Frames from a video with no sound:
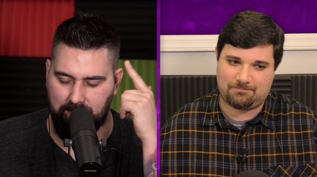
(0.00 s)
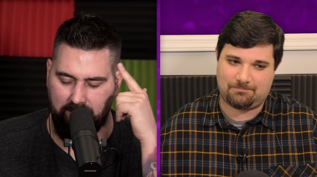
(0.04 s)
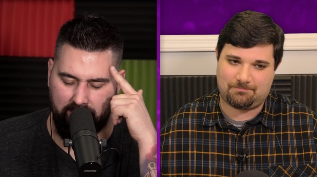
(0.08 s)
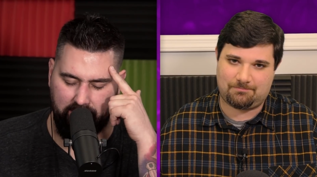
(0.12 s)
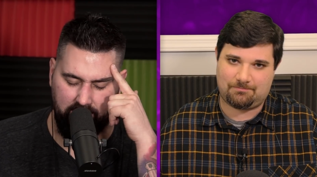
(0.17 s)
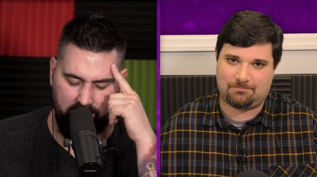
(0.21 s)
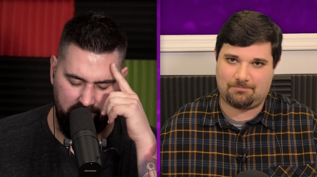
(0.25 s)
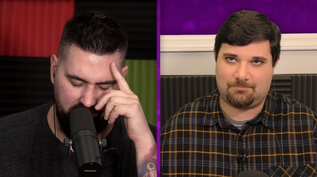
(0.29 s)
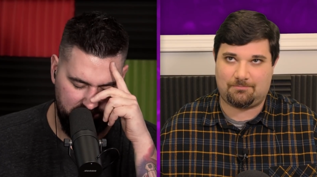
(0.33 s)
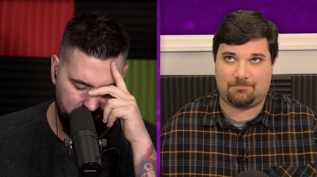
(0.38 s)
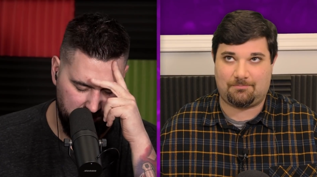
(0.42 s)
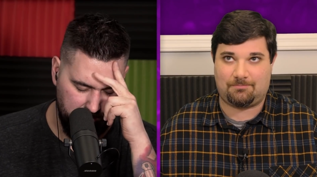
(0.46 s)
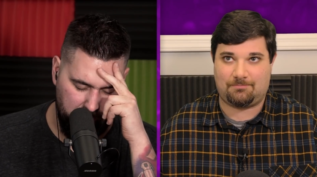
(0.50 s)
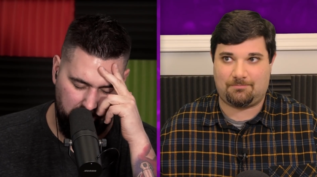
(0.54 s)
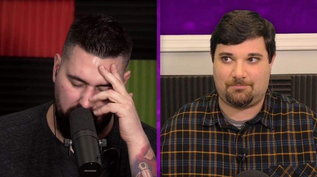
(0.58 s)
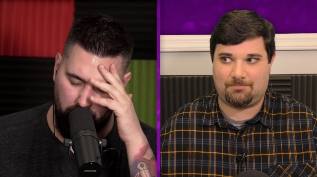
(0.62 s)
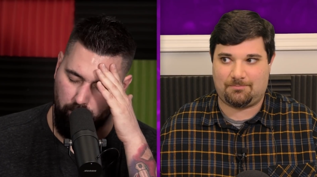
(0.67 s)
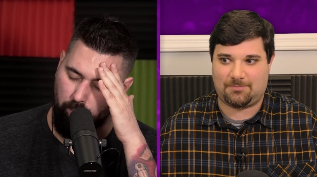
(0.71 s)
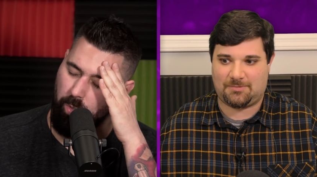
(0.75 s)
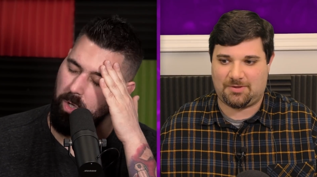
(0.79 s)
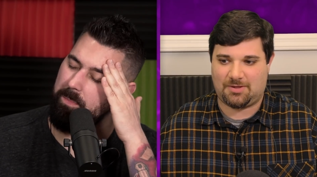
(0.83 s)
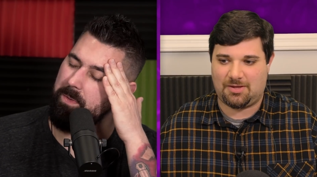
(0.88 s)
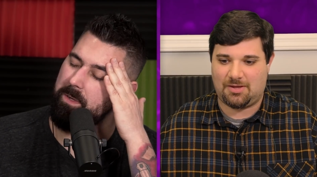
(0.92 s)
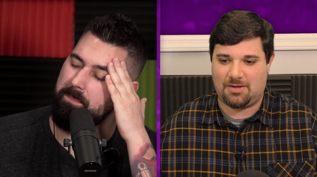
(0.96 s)
Speaker 1: I'm like, it's about a
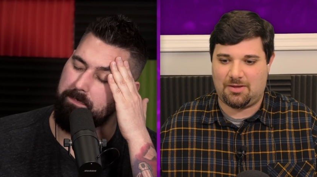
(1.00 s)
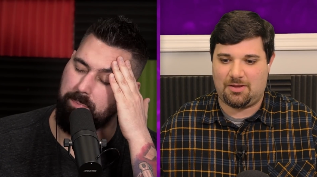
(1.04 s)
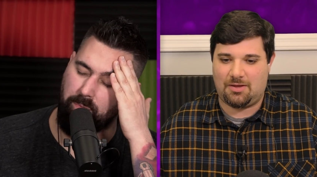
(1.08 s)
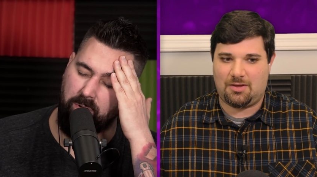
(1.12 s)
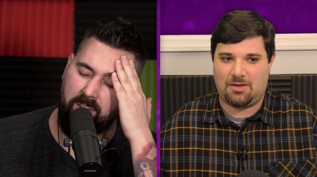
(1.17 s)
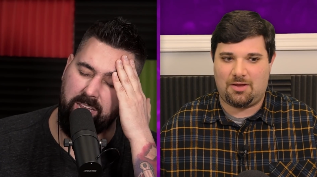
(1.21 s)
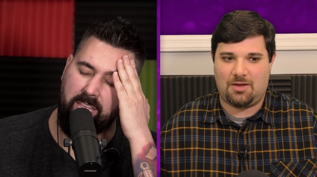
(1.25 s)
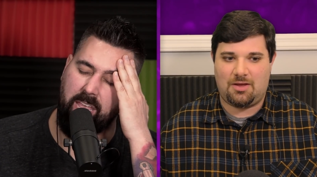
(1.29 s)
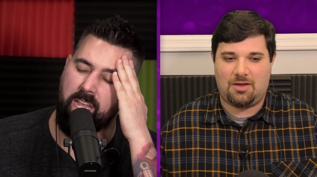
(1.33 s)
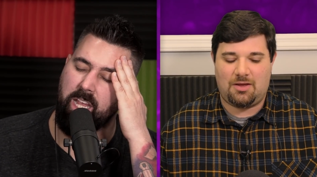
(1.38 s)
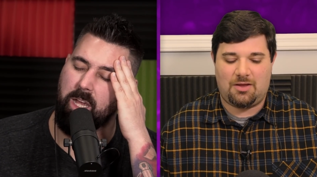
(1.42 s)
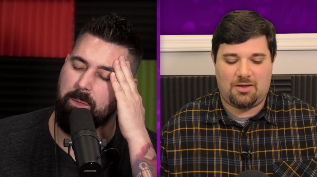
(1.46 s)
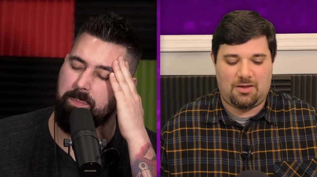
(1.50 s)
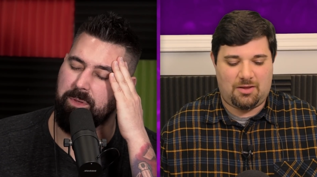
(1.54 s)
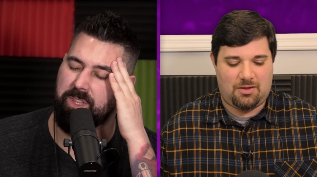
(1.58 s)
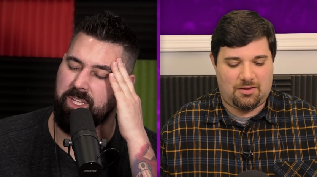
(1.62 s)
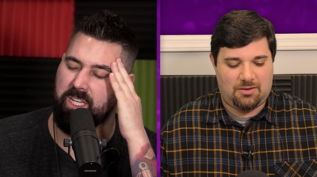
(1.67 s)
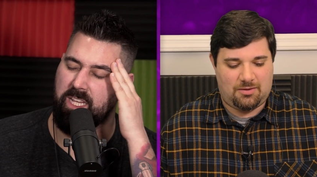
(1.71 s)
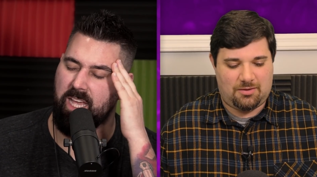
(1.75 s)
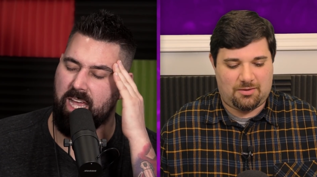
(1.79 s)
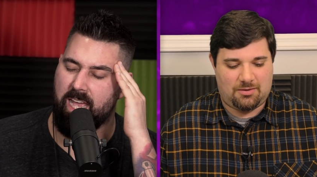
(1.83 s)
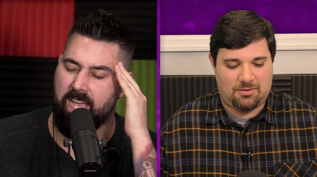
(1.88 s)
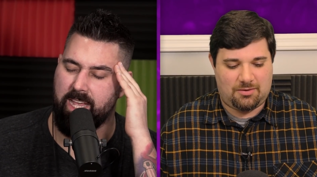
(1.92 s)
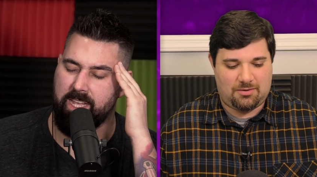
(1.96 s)
woman breaking up with a
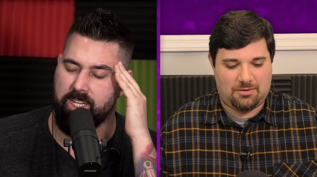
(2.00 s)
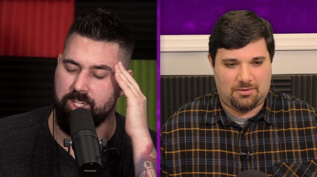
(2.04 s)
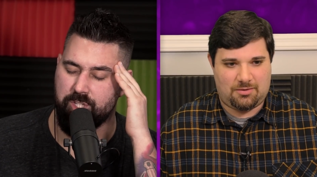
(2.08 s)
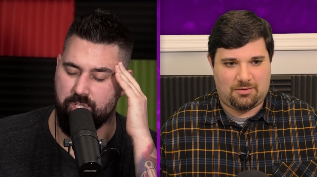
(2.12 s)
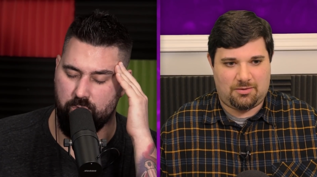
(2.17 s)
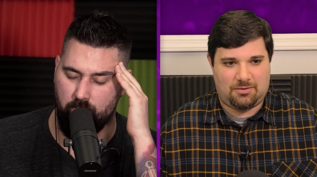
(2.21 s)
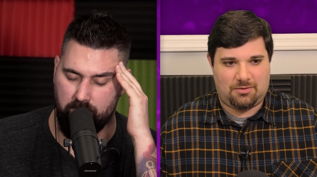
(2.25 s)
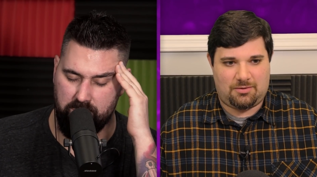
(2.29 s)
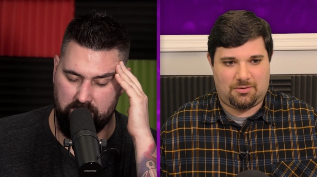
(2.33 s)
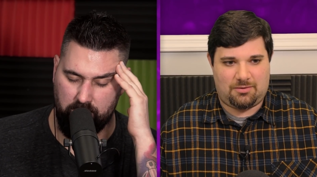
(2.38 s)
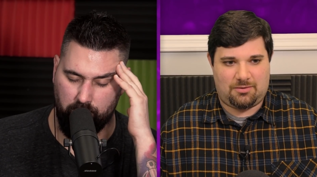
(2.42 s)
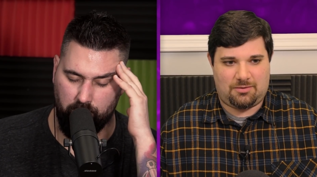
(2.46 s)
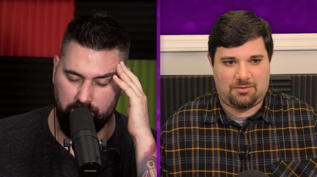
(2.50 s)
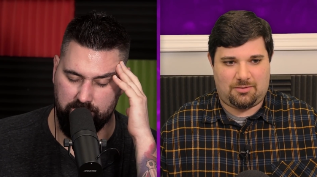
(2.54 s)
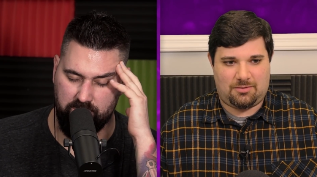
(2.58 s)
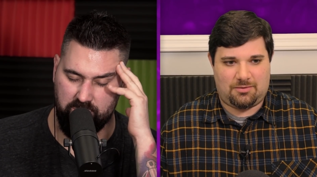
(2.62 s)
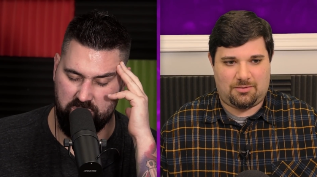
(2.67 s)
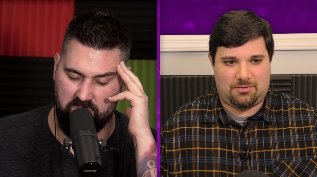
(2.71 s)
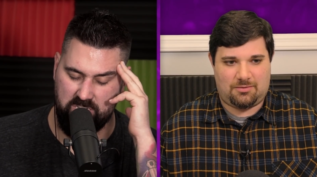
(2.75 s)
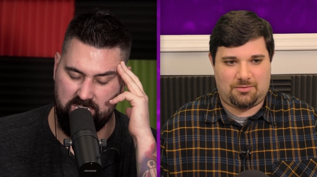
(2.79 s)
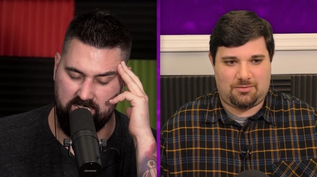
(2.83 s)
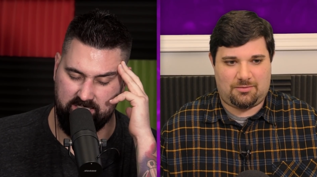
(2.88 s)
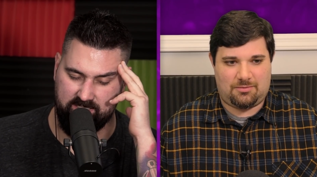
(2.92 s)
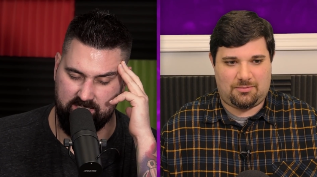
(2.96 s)
guy and showing the world that
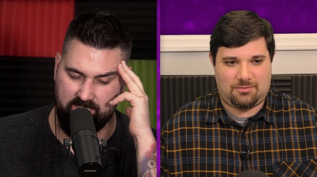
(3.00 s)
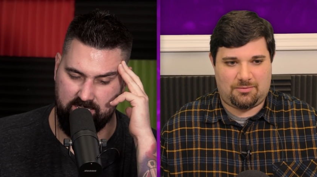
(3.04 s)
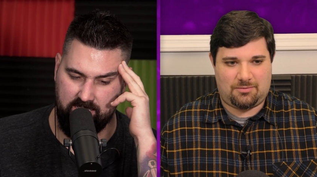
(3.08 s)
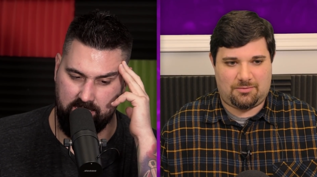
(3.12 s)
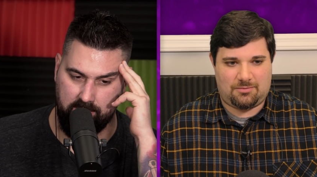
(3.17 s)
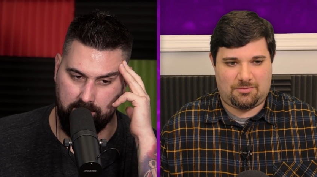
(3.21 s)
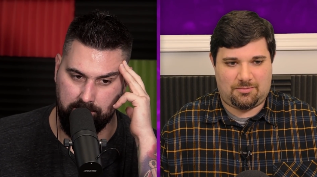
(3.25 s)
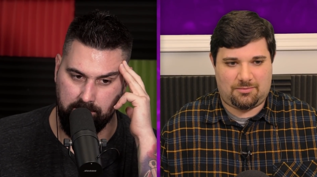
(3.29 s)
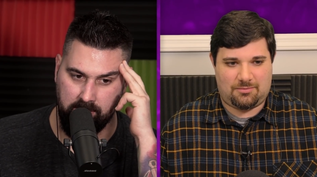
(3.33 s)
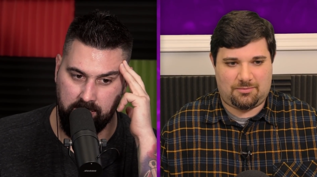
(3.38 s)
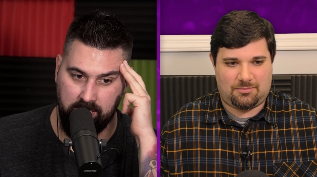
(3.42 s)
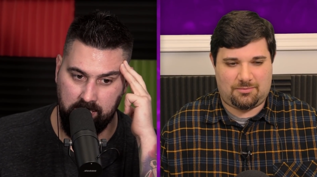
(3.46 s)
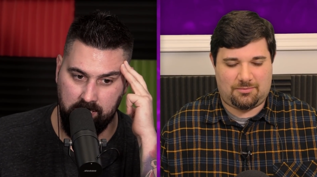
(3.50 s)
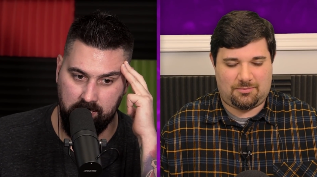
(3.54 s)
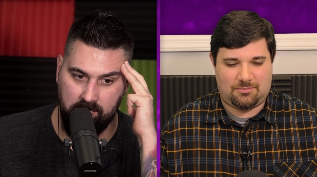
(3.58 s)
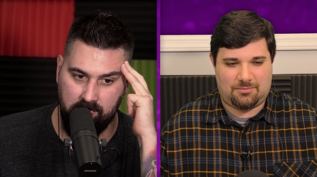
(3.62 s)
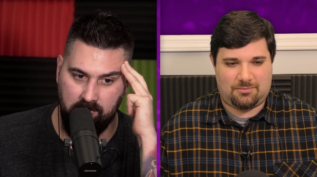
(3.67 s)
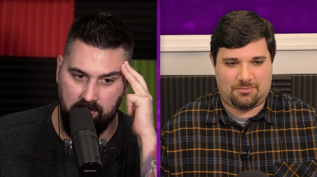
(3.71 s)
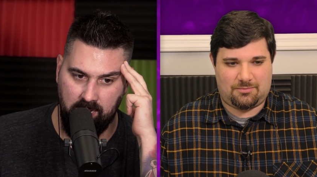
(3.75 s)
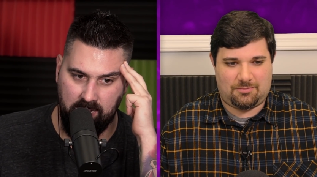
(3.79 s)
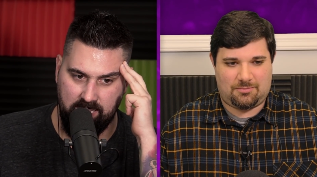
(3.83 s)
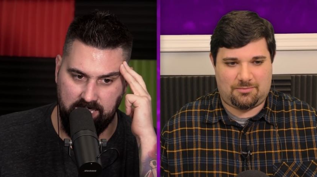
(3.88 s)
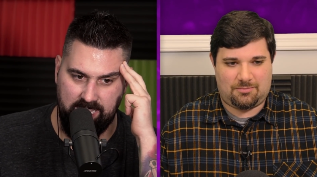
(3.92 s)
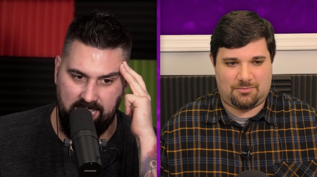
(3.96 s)
she doesn't need him.
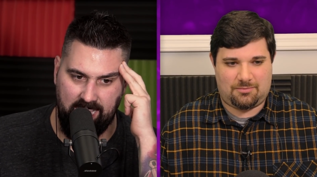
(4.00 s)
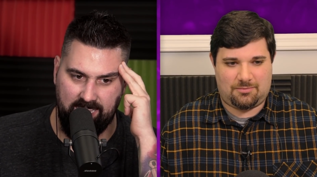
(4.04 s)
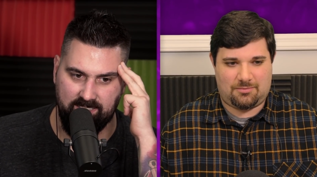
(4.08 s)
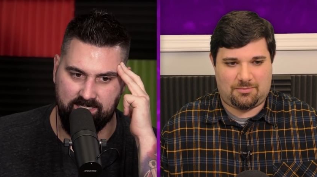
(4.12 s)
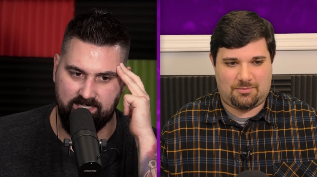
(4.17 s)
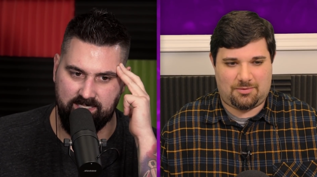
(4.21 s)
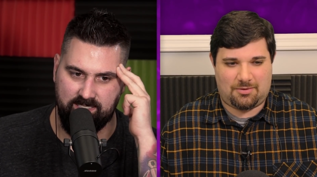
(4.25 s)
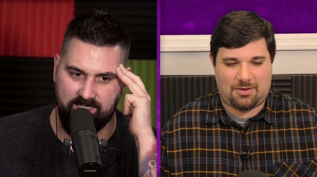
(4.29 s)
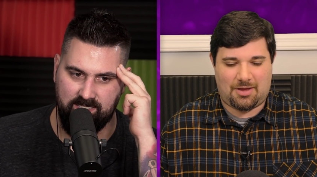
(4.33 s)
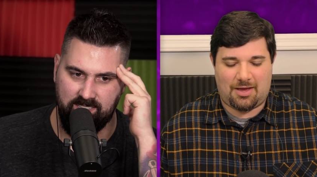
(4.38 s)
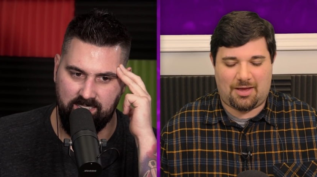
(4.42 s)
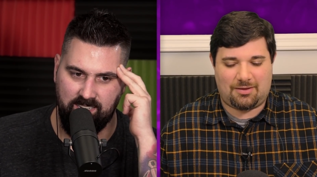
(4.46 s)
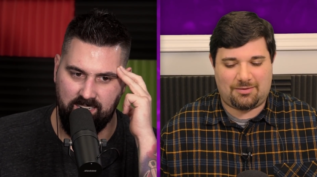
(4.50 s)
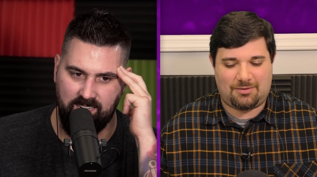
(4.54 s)
Yes,